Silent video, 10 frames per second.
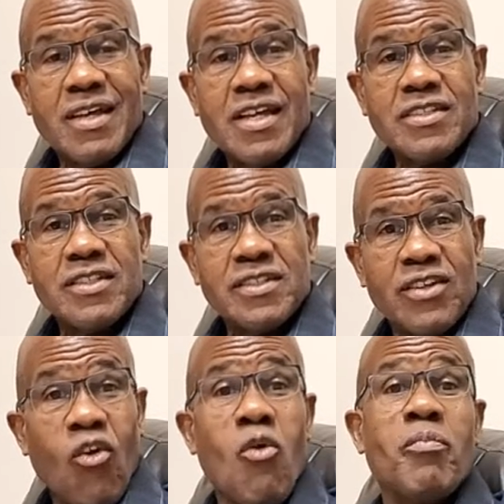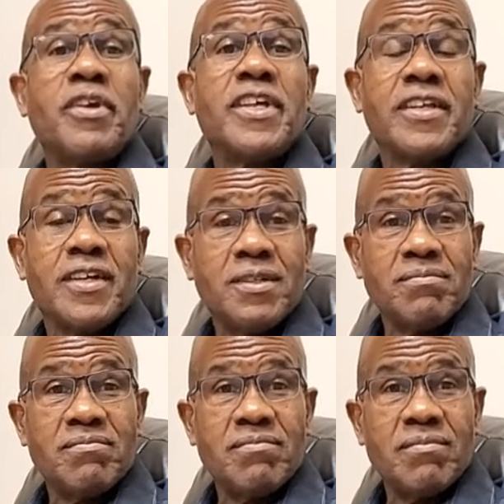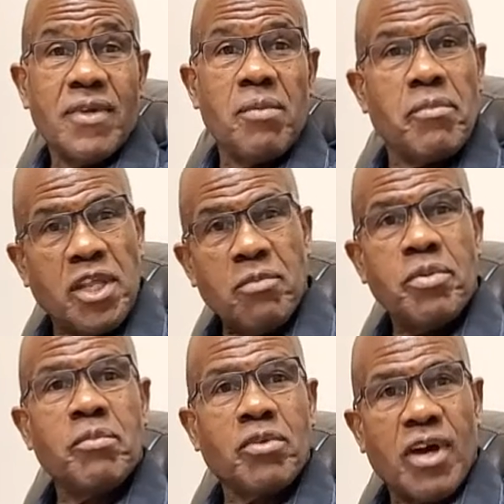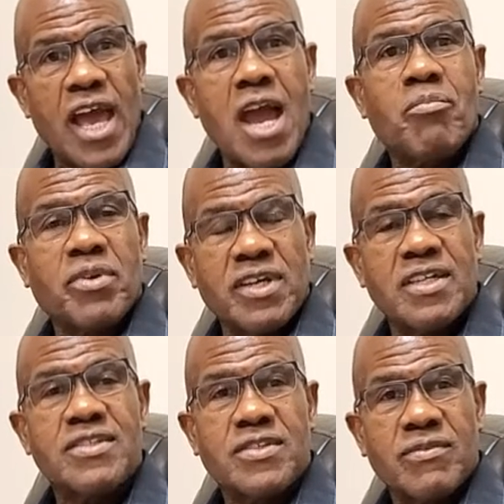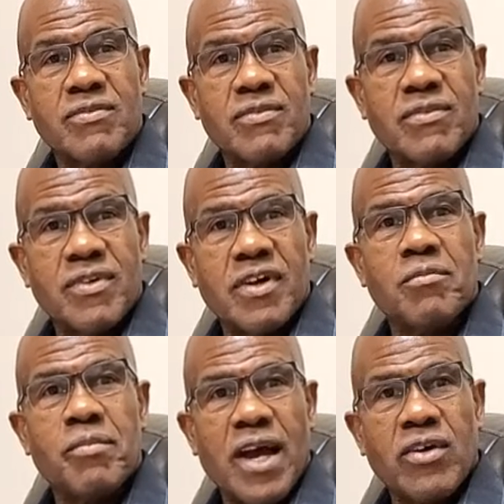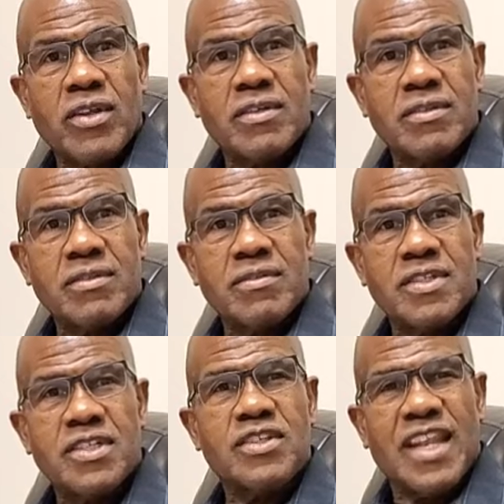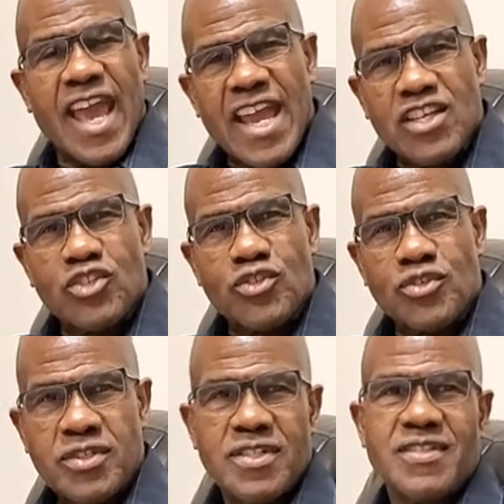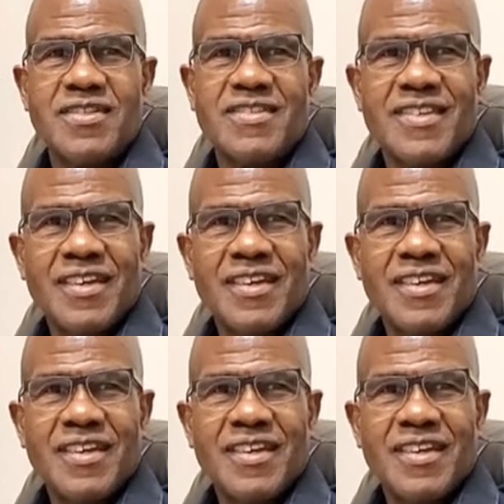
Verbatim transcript: has opened it up, and many people are apprehensive about it. There's an anxiousness.